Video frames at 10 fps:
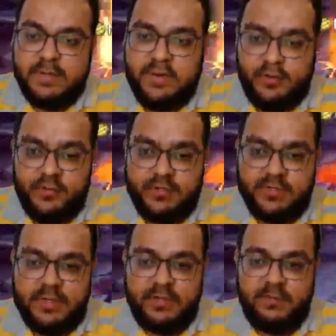then
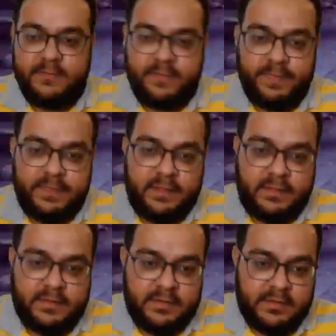obviously
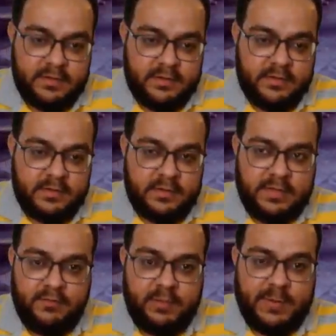
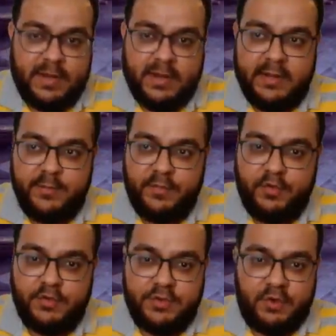he will be landing
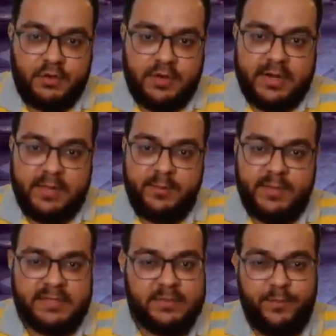provokes already
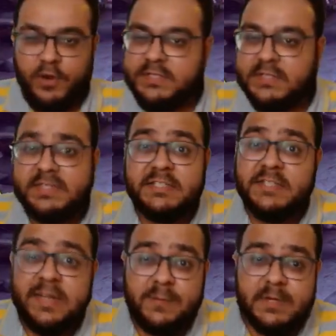because the boss is
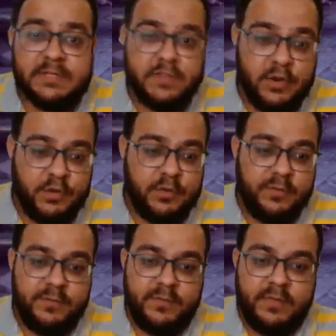extremely slow.
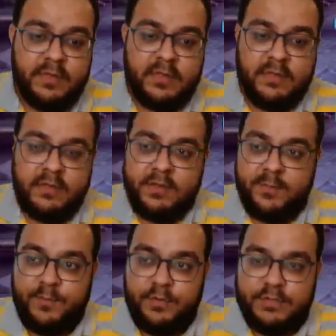
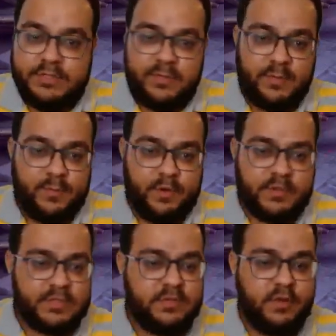Boost, the
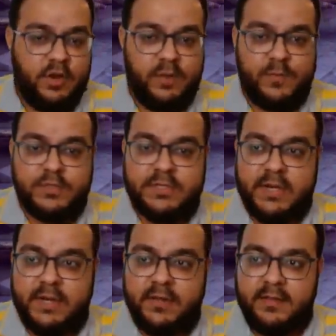boss is almost
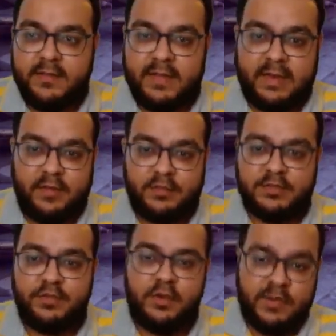dead, and now the
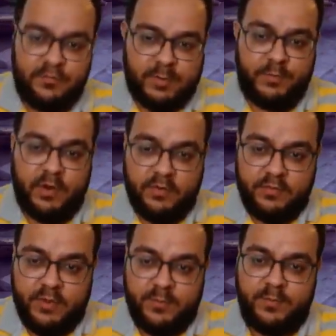Soul Reap will proc
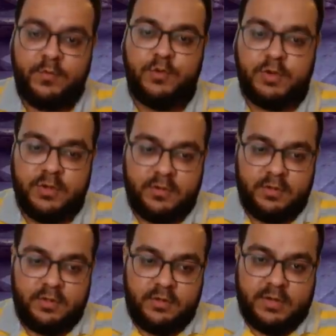from Newt.
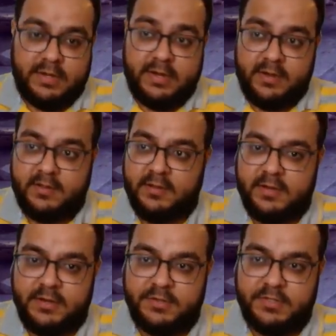It didn't.
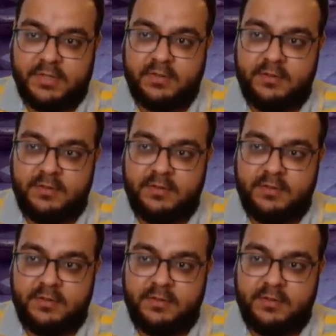Interesting.